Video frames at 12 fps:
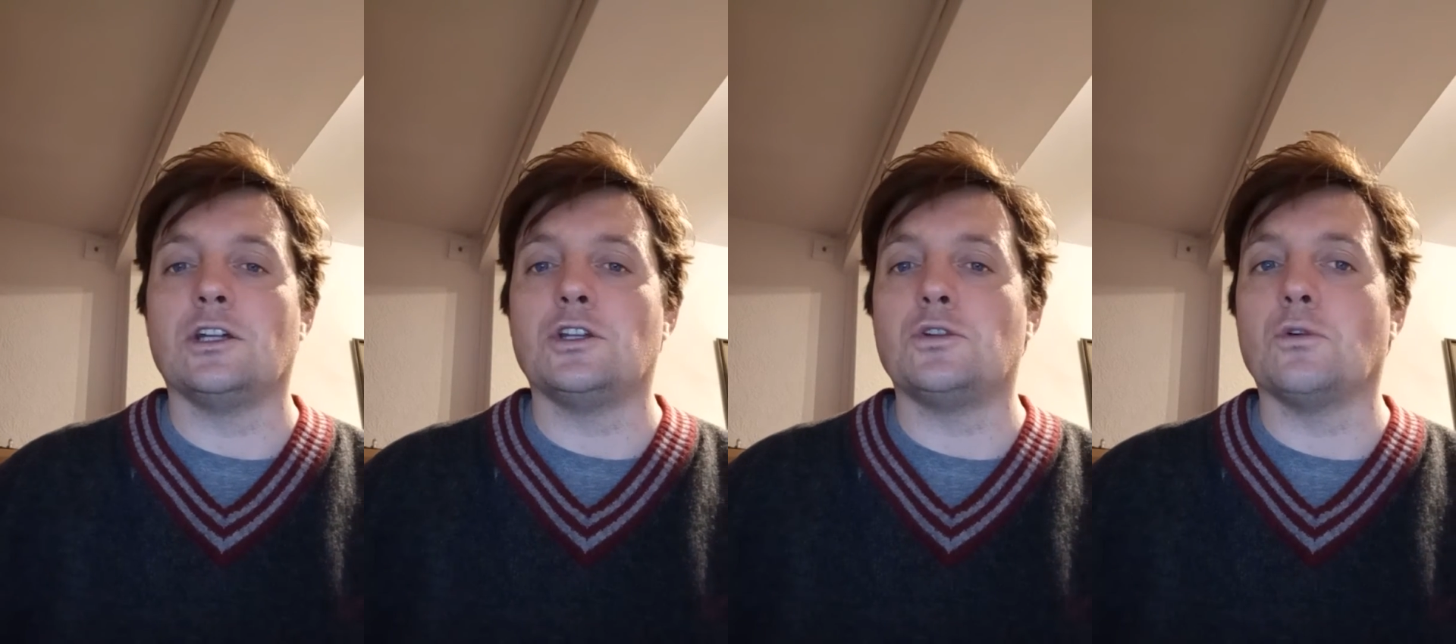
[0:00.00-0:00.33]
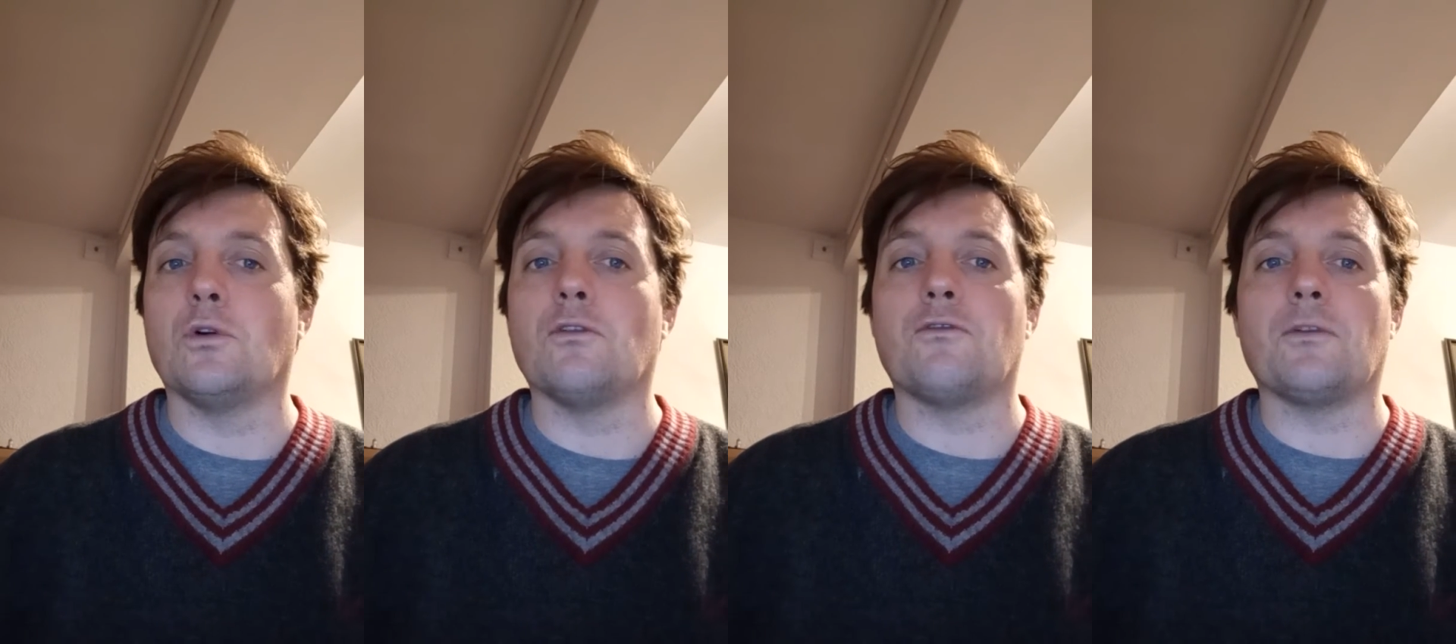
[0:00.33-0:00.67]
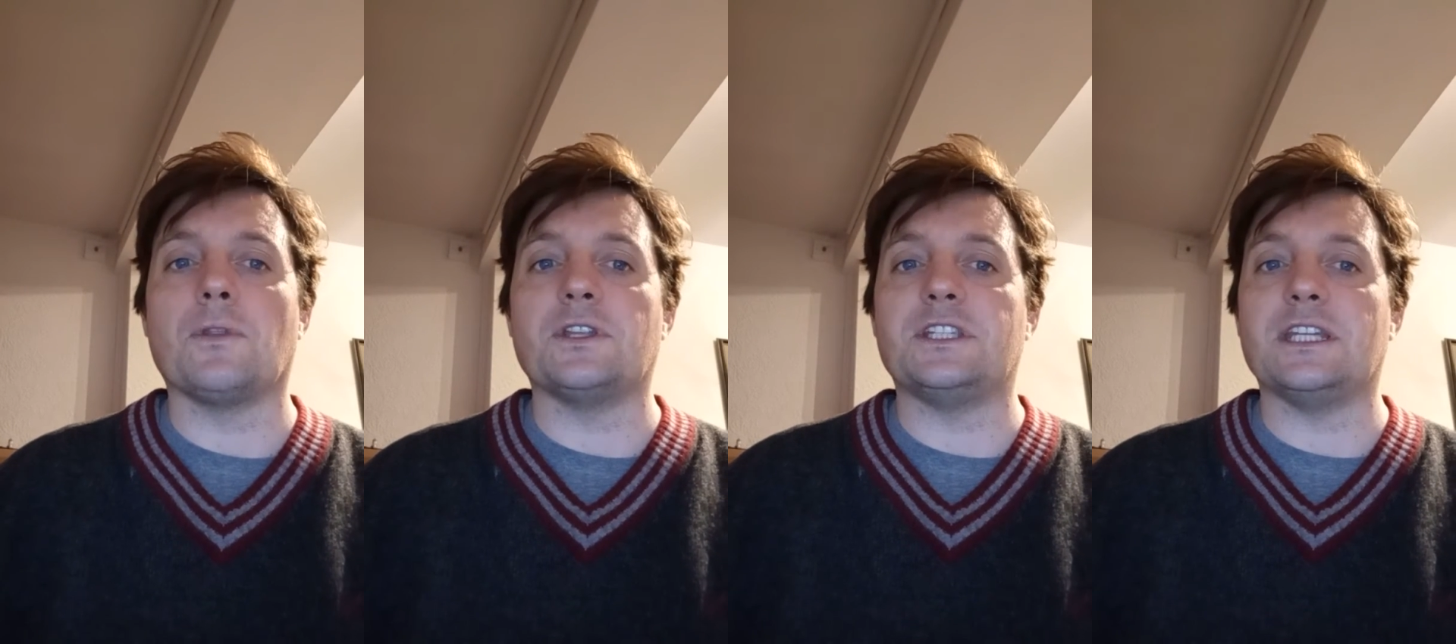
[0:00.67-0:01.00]
draw
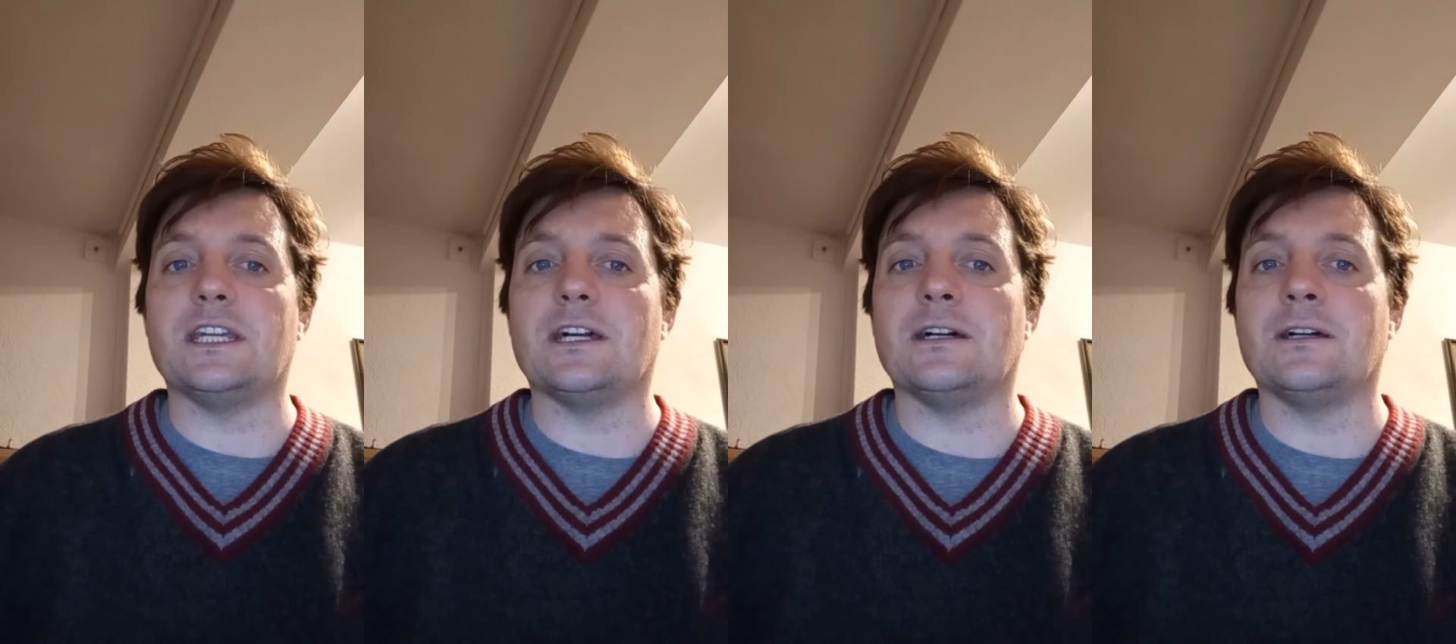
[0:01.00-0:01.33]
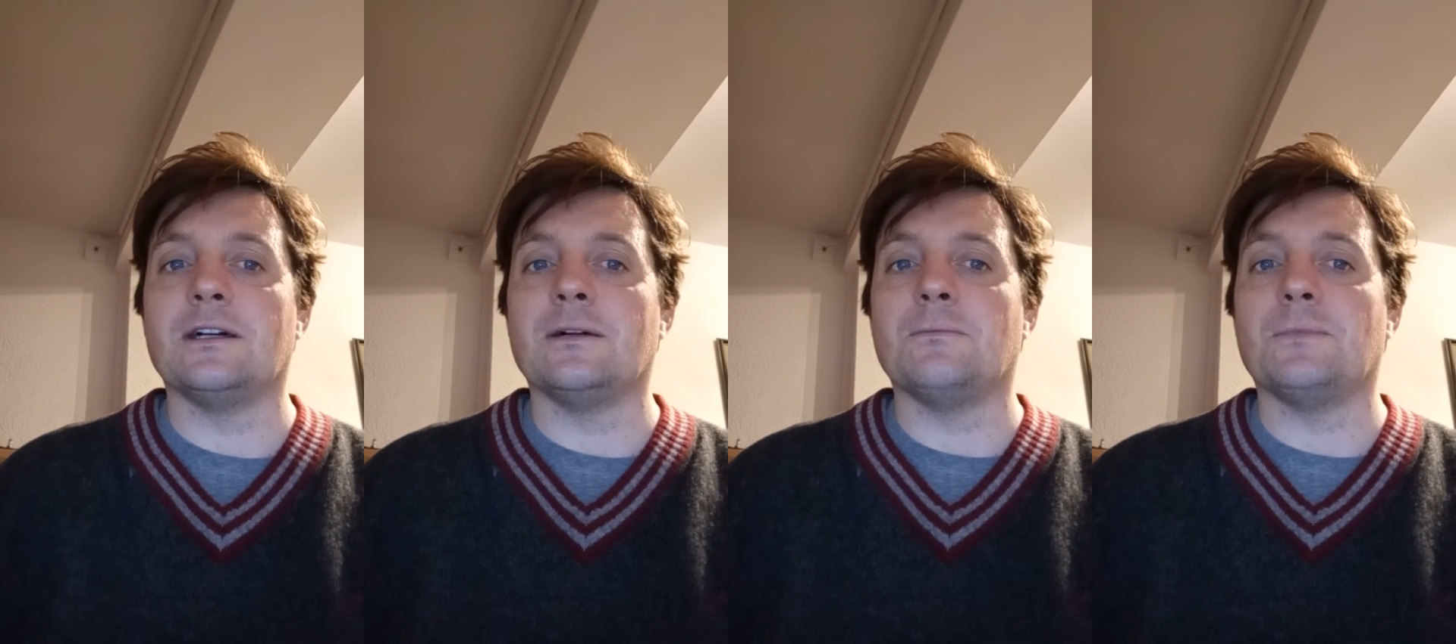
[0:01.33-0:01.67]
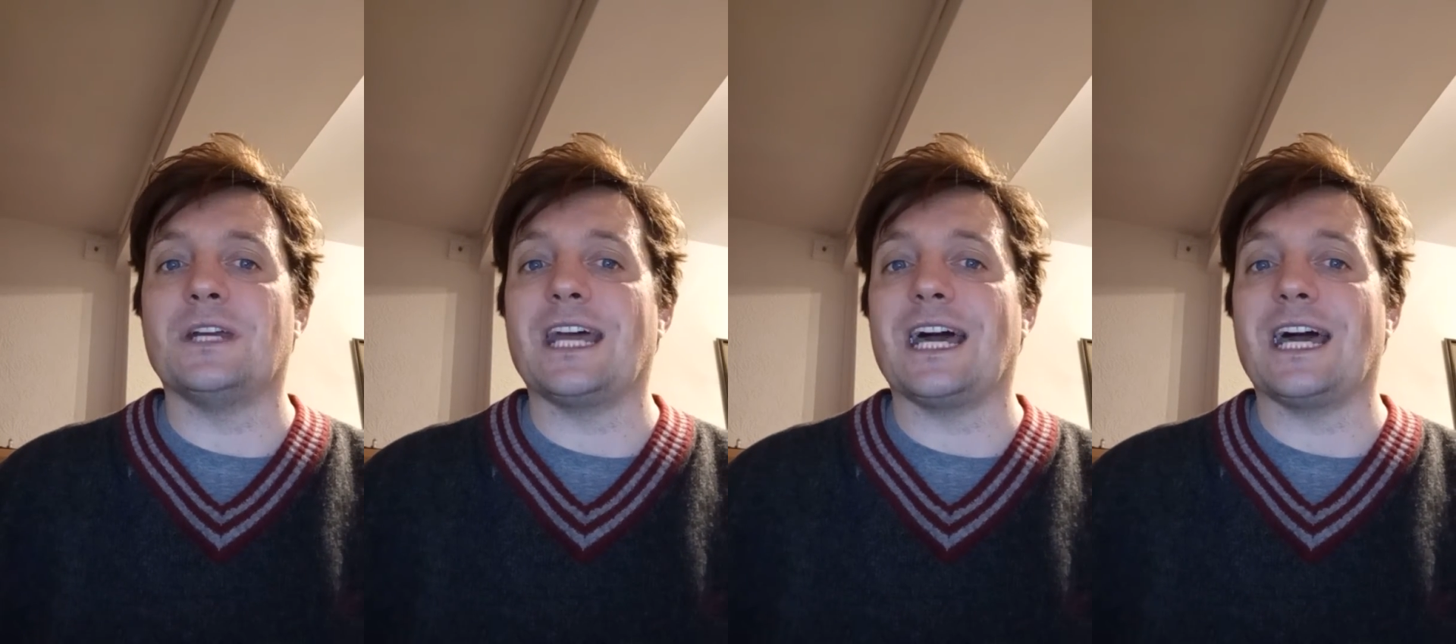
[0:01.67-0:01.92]
from the deer, but